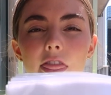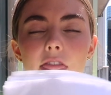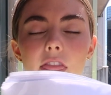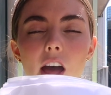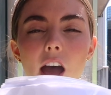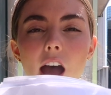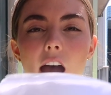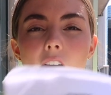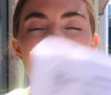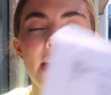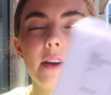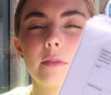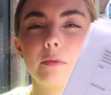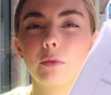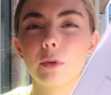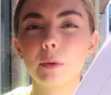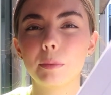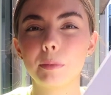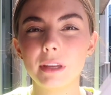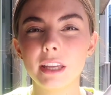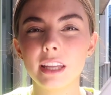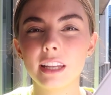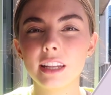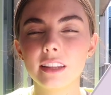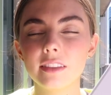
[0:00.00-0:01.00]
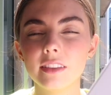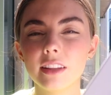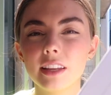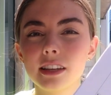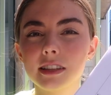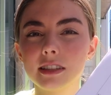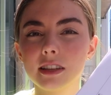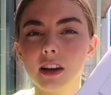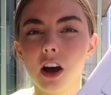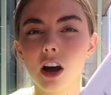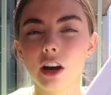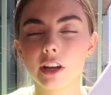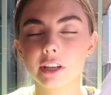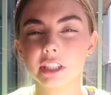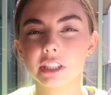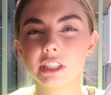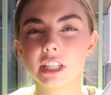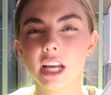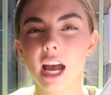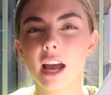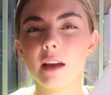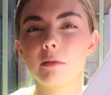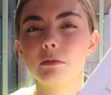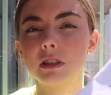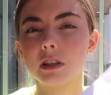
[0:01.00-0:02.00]
that, repeating this 100
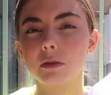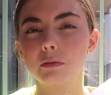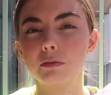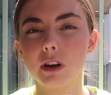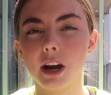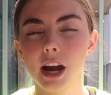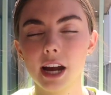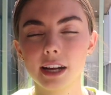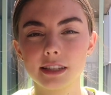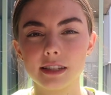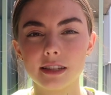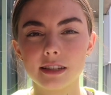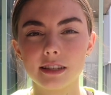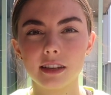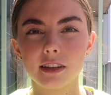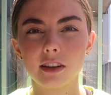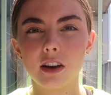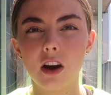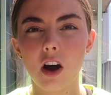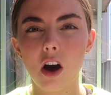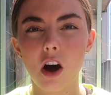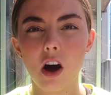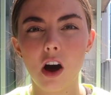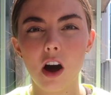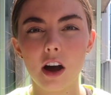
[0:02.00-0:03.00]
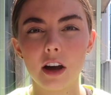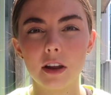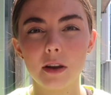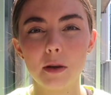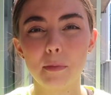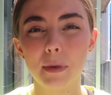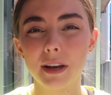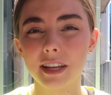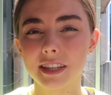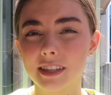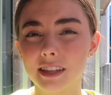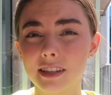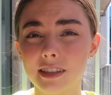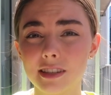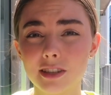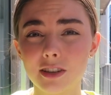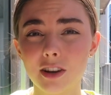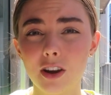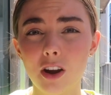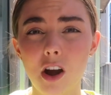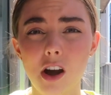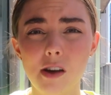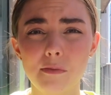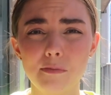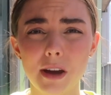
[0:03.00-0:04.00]
times and practicing on my
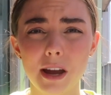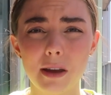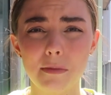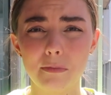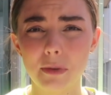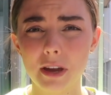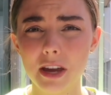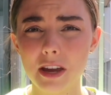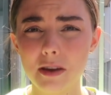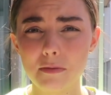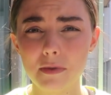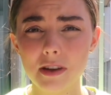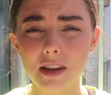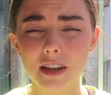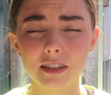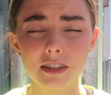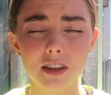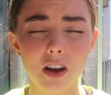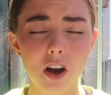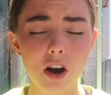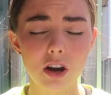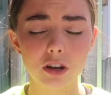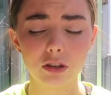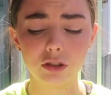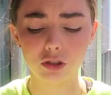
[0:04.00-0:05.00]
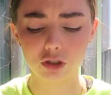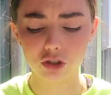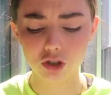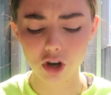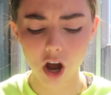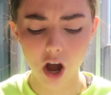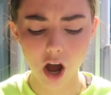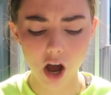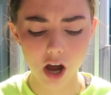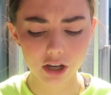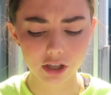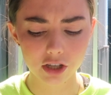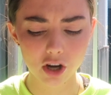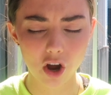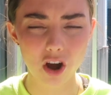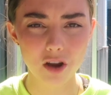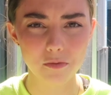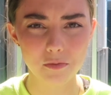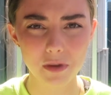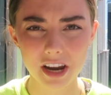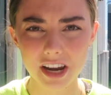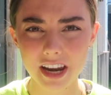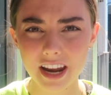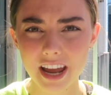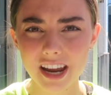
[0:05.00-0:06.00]
sister, on my babies, on Josh, on
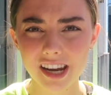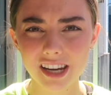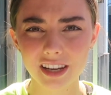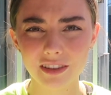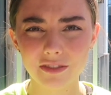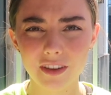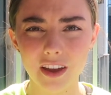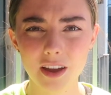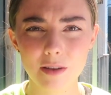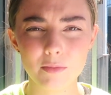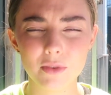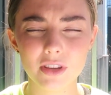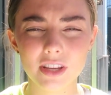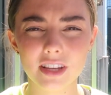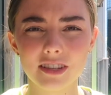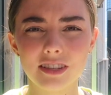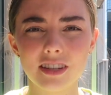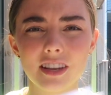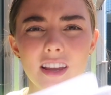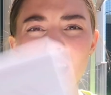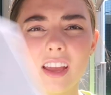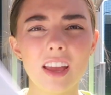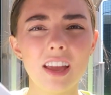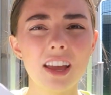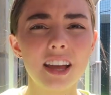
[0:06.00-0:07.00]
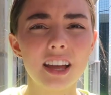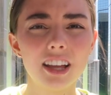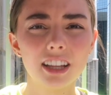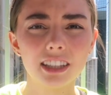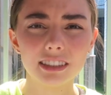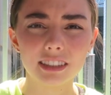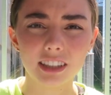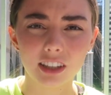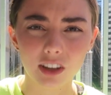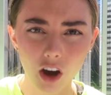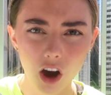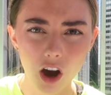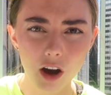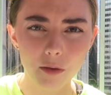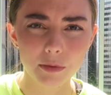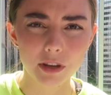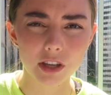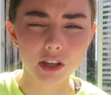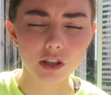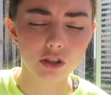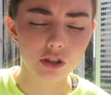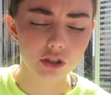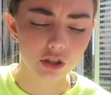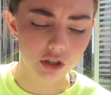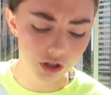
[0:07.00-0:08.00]
my nanny families, got
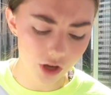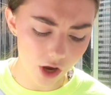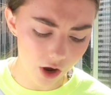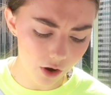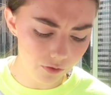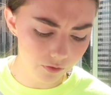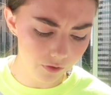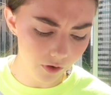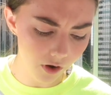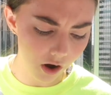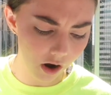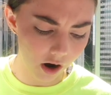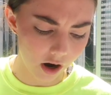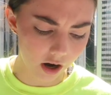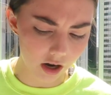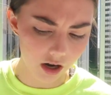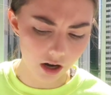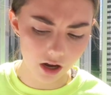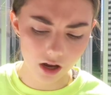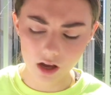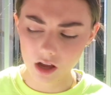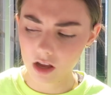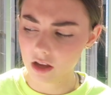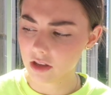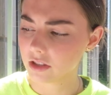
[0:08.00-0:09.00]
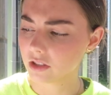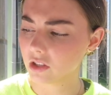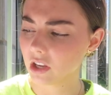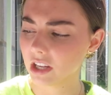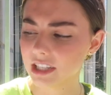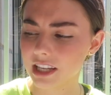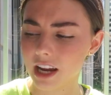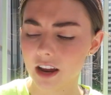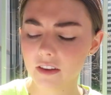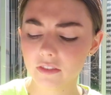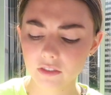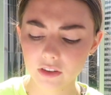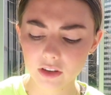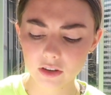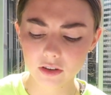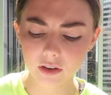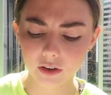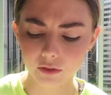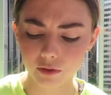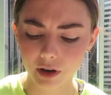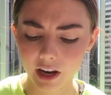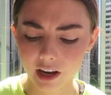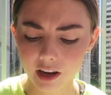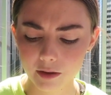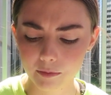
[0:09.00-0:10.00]
me so far. So I definitely
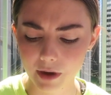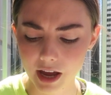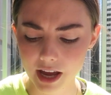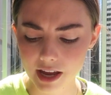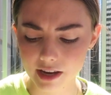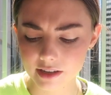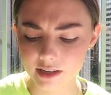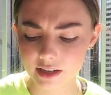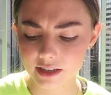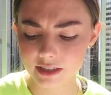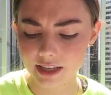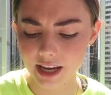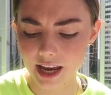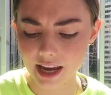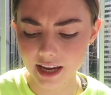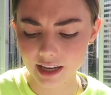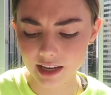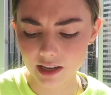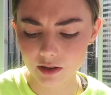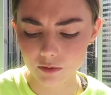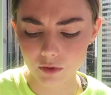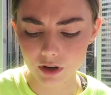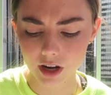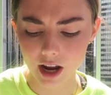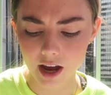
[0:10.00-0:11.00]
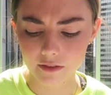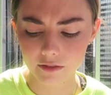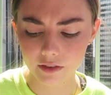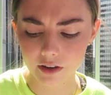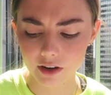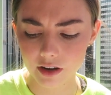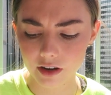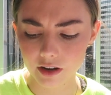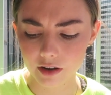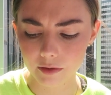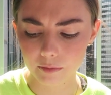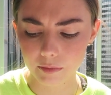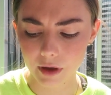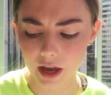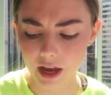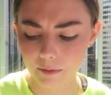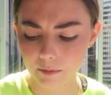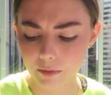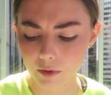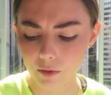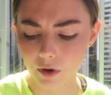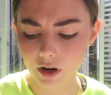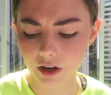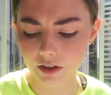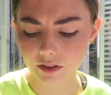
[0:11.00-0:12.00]
recommend taking whatever
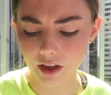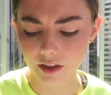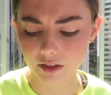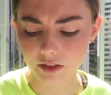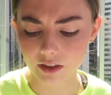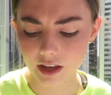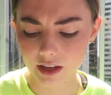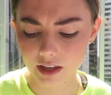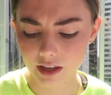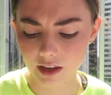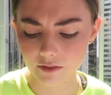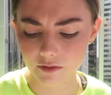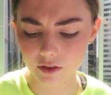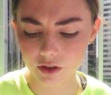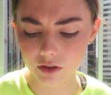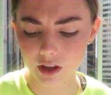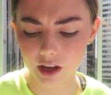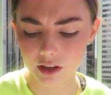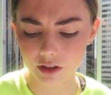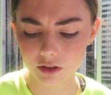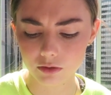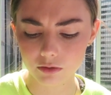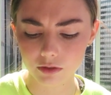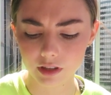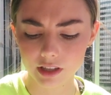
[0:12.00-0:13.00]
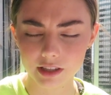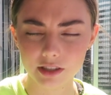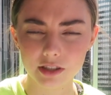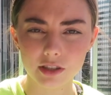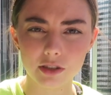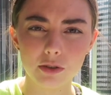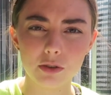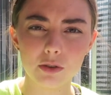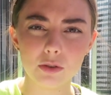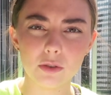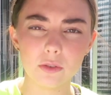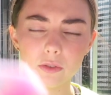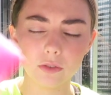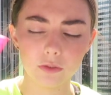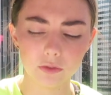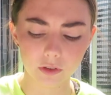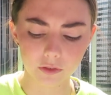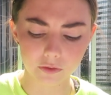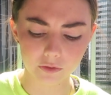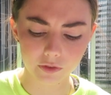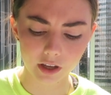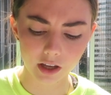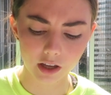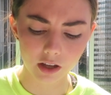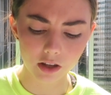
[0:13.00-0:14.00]
paperwork that they give you that you need to
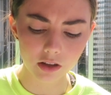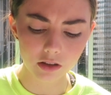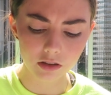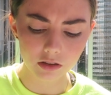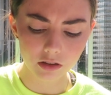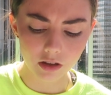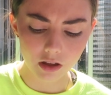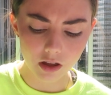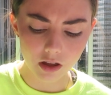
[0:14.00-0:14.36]
fulfill